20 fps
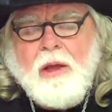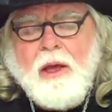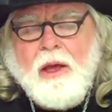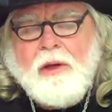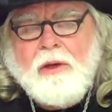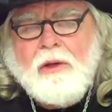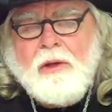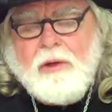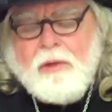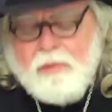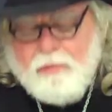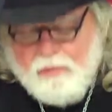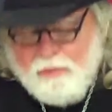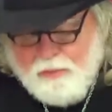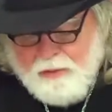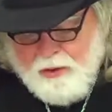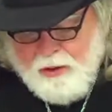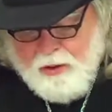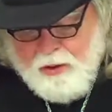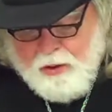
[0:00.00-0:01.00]
And
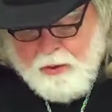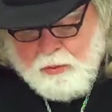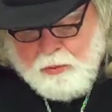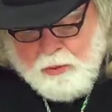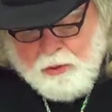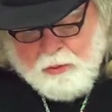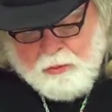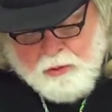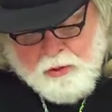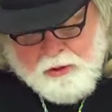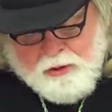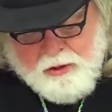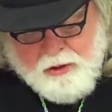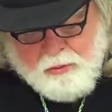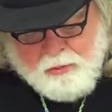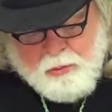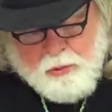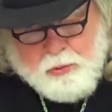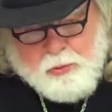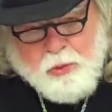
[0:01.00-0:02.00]
we'll read
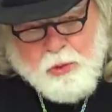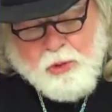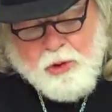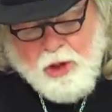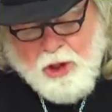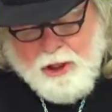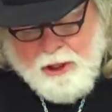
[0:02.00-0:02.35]
that one more